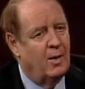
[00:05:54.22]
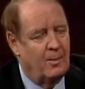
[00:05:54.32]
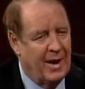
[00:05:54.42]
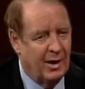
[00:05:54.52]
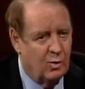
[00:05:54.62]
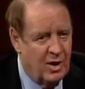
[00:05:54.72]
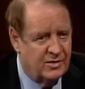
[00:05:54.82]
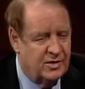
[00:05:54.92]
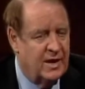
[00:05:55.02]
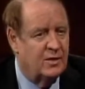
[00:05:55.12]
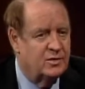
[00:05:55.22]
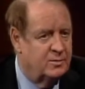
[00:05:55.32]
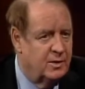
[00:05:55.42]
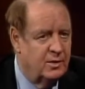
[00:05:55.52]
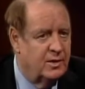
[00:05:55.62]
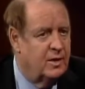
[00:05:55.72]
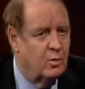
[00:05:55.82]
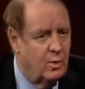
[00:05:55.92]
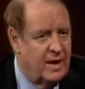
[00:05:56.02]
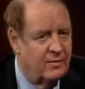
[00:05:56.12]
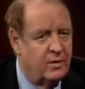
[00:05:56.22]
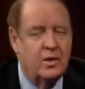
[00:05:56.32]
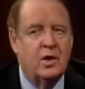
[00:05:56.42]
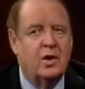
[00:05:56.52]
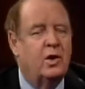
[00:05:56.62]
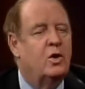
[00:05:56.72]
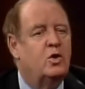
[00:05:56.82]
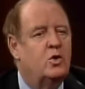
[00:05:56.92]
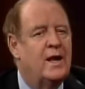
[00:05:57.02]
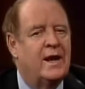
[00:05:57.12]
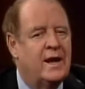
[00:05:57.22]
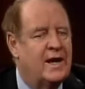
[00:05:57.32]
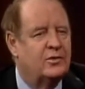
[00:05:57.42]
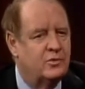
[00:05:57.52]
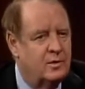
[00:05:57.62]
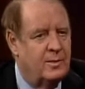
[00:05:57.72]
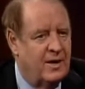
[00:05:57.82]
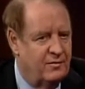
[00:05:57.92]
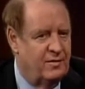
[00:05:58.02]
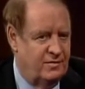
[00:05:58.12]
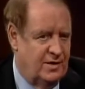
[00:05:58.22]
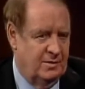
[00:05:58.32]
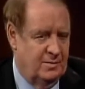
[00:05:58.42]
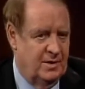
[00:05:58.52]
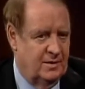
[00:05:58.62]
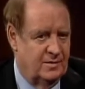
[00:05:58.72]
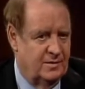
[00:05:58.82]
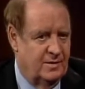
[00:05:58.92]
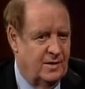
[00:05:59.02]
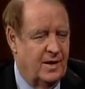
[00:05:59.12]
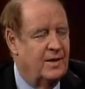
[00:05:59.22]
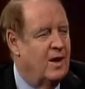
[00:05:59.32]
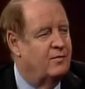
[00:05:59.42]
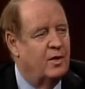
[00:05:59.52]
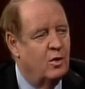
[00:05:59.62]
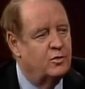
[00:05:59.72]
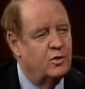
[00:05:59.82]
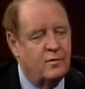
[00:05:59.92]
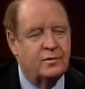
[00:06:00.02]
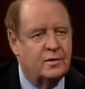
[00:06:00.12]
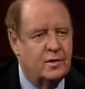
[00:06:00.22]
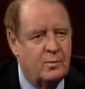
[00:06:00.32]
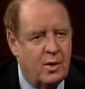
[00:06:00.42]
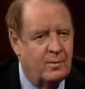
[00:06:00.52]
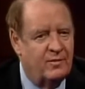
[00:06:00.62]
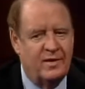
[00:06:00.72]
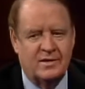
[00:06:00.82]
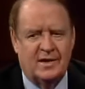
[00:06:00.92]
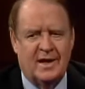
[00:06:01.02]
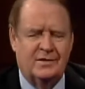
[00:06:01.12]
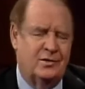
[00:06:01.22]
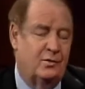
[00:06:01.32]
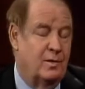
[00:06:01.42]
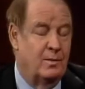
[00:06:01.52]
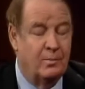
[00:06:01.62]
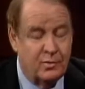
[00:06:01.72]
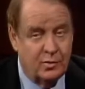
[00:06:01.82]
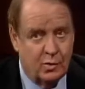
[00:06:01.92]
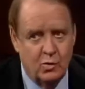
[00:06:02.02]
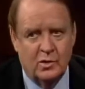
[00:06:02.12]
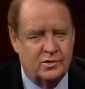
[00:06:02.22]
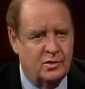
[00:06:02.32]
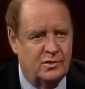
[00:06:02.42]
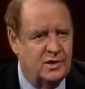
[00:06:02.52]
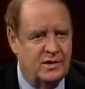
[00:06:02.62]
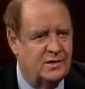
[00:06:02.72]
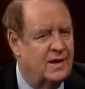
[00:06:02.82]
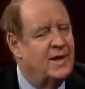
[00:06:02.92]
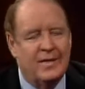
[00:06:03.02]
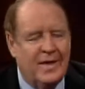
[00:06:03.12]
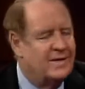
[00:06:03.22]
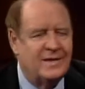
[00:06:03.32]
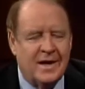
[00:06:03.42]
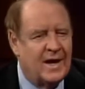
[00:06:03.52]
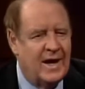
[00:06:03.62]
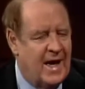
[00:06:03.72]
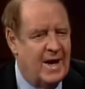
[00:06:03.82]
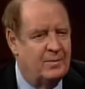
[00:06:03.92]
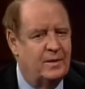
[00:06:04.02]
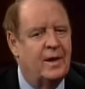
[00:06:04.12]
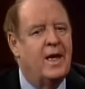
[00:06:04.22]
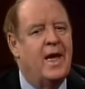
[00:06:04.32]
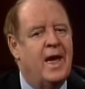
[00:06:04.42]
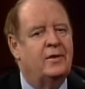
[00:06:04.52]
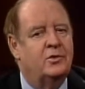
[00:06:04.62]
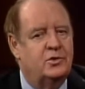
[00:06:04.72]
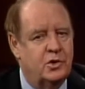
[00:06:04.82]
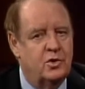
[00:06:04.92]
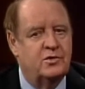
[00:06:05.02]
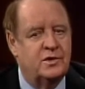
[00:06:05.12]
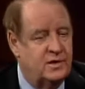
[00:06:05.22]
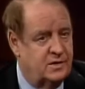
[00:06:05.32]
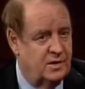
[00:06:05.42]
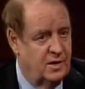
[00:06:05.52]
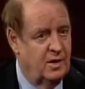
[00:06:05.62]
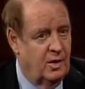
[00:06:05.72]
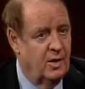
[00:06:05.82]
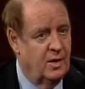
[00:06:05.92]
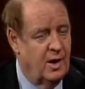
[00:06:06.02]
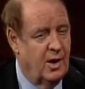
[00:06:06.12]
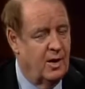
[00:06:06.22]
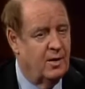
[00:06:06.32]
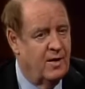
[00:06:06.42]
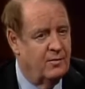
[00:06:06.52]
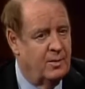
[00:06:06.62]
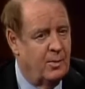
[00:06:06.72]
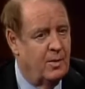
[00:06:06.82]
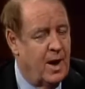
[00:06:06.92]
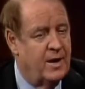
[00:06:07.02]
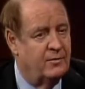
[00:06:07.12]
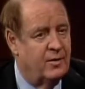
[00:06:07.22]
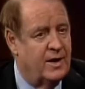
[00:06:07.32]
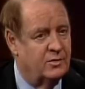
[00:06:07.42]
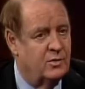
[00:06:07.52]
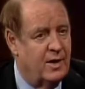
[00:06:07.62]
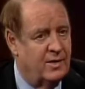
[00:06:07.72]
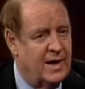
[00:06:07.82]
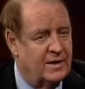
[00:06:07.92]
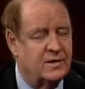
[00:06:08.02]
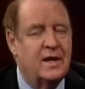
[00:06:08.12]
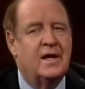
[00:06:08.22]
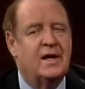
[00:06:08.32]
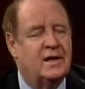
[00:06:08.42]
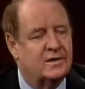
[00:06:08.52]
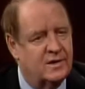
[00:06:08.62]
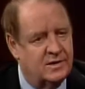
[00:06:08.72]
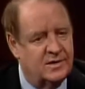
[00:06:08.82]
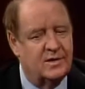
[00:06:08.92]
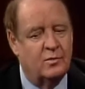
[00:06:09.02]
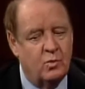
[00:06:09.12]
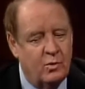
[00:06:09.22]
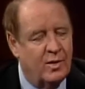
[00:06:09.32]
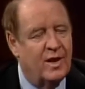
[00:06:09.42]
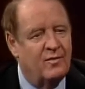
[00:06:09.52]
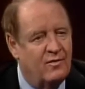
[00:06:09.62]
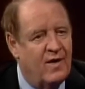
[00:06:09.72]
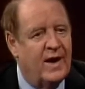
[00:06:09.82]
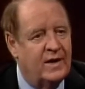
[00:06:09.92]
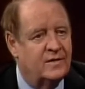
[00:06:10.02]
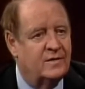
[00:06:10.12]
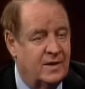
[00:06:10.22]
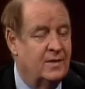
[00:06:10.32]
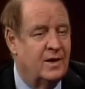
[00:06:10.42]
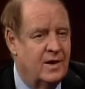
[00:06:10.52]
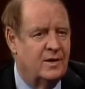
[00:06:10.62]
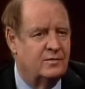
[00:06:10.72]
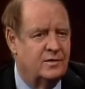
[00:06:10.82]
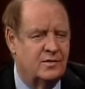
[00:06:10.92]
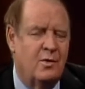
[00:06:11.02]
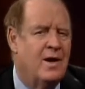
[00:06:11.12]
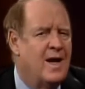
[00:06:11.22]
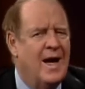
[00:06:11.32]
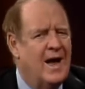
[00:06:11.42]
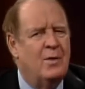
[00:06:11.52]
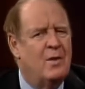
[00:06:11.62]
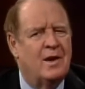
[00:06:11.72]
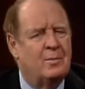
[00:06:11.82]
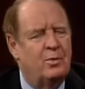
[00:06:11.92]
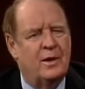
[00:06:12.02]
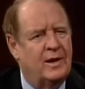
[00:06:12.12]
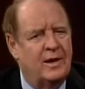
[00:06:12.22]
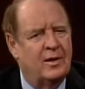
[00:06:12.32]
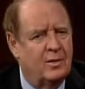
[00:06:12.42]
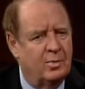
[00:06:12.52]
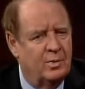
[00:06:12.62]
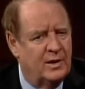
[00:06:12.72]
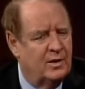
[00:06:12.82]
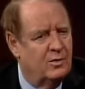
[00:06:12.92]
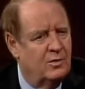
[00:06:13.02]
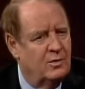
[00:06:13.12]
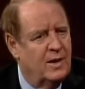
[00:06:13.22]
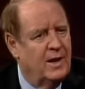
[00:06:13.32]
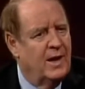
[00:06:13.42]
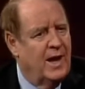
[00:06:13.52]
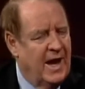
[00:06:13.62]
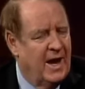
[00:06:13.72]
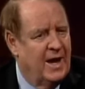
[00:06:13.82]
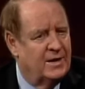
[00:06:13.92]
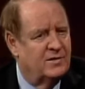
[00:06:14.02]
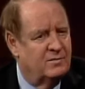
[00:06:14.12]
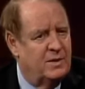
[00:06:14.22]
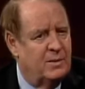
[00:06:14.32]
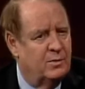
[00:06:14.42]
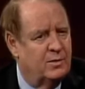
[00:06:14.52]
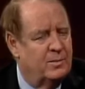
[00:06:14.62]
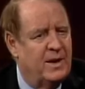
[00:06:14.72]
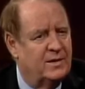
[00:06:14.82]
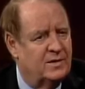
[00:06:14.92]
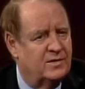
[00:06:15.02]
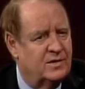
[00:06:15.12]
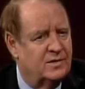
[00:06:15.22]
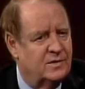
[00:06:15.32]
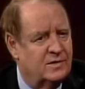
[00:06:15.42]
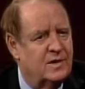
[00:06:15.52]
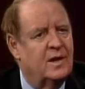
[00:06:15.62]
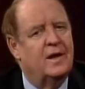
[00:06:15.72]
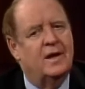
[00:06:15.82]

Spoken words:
about a question, eligibility or whatever, you get an answer in about 15 minutes. Now, if it goes over to the Department of Education or the school association, that's not going to happen. And New Jersey's governing body for high school athletics is considered one of the finest in the country. So I don't want to put it into the political hands of people to make decisions.